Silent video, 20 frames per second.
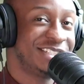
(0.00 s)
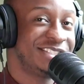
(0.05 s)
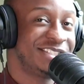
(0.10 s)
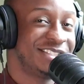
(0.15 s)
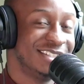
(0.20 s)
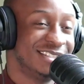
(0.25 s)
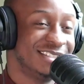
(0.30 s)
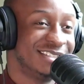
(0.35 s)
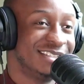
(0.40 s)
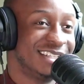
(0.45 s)

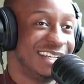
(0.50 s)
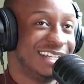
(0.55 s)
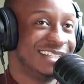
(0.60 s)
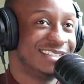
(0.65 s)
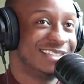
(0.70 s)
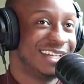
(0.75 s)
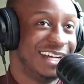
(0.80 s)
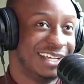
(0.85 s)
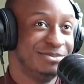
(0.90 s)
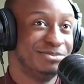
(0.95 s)
that at
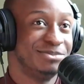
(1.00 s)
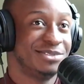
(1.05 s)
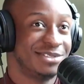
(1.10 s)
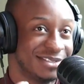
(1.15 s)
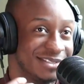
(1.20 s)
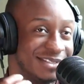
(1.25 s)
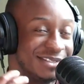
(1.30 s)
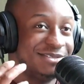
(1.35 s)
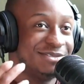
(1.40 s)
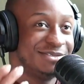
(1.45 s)
times
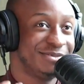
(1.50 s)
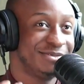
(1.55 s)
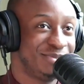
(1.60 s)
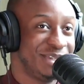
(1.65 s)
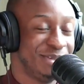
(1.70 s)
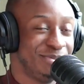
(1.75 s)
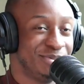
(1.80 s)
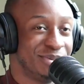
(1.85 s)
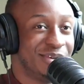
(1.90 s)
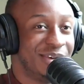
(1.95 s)

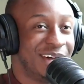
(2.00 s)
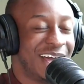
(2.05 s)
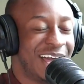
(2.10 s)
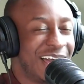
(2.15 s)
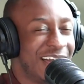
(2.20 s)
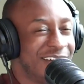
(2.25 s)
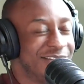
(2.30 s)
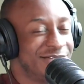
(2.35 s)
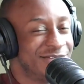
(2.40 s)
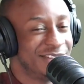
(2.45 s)
people
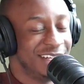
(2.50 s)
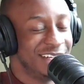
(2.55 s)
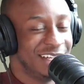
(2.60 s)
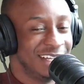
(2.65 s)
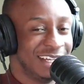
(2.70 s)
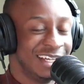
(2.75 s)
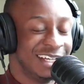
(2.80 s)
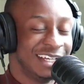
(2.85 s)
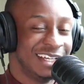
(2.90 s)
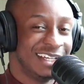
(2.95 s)
have
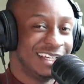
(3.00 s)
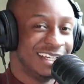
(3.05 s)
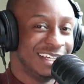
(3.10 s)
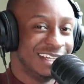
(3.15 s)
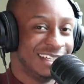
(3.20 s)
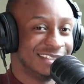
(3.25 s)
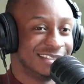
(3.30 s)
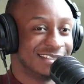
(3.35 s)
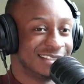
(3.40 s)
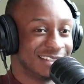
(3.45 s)

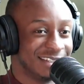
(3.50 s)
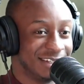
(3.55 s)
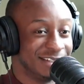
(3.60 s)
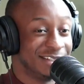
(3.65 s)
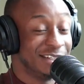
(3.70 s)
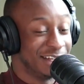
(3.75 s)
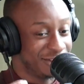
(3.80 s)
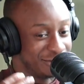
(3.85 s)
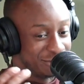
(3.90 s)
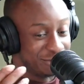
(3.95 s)
is
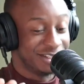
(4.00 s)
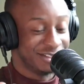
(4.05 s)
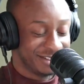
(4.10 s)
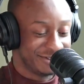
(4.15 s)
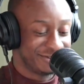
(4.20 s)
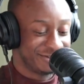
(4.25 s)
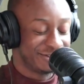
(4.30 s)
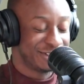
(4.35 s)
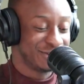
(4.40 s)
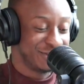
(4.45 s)
another
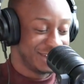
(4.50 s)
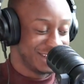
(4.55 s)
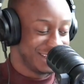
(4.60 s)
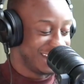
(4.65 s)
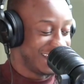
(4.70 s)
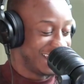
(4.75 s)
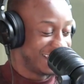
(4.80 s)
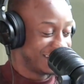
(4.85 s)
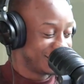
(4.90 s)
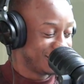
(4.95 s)
one of the
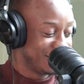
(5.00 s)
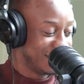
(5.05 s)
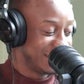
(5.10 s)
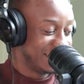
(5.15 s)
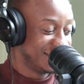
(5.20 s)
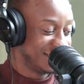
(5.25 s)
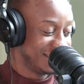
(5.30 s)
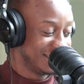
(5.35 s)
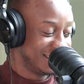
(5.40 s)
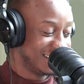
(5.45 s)
frequently
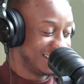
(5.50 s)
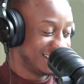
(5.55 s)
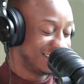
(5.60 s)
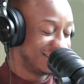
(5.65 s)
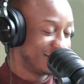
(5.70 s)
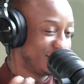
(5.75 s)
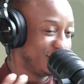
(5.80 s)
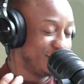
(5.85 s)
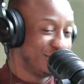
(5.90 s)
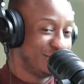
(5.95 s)
asked
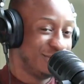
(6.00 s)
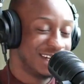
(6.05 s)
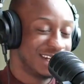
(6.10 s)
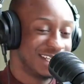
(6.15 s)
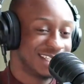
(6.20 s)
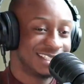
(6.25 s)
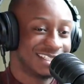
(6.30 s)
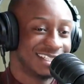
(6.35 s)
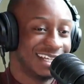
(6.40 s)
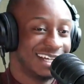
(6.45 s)
questions is
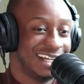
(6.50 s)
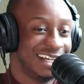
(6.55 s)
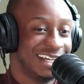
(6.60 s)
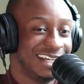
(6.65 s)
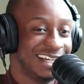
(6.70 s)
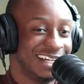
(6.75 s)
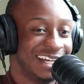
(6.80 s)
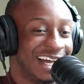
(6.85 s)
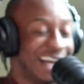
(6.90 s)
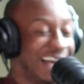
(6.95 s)

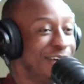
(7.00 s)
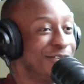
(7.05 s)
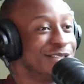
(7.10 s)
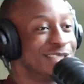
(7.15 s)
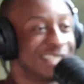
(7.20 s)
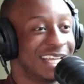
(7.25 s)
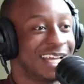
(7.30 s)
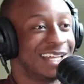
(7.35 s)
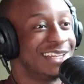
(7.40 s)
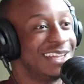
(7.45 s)

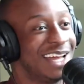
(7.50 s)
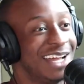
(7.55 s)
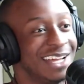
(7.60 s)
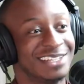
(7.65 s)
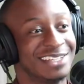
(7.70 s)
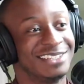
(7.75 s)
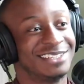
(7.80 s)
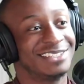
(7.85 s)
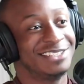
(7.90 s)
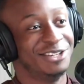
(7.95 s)
how is
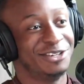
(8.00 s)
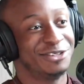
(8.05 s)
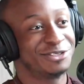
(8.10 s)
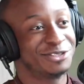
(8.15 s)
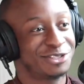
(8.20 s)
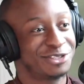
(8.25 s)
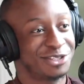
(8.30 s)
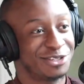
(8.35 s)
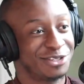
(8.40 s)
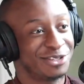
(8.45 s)
that like,
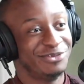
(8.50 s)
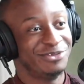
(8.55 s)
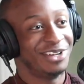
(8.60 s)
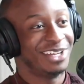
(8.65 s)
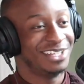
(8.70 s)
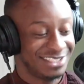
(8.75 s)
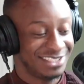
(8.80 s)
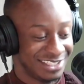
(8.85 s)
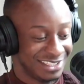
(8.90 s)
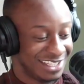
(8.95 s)

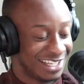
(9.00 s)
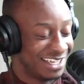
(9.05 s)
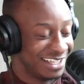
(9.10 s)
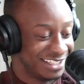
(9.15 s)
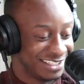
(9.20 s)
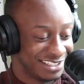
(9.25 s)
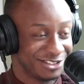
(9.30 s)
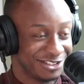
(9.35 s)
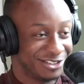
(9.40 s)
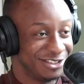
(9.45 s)

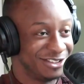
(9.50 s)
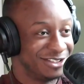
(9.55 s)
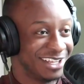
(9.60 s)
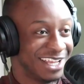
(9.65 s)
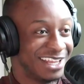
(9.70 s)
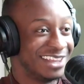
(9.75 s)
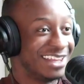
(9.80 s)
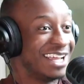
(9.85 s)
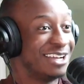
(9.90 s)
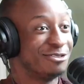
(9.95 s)
circumventing that
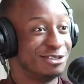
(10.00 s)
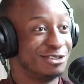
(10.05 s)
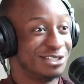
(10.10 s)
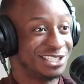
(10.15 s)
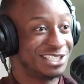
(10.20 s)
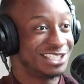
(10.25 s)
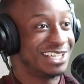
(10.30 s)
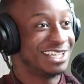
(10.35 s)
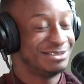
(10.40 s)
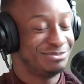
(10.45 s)

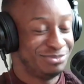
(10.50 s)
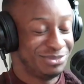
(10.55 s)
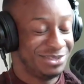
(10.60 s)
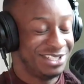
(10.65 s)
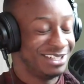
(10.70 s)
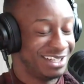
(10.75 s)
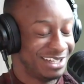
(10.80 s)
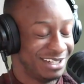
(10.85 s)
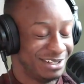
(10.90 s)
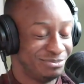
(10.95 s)
language
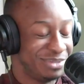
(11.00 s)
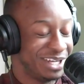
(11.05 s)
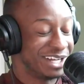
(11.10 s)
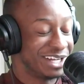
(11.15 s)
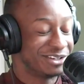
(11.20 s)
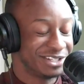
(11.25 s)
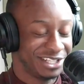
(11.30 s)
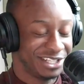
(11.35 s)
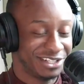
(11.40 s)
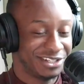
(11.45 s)

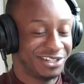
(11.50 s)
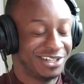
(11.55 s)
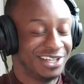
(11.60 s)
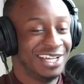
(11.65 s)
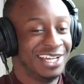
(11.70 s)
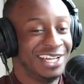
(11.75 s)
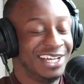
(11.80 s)
barrier?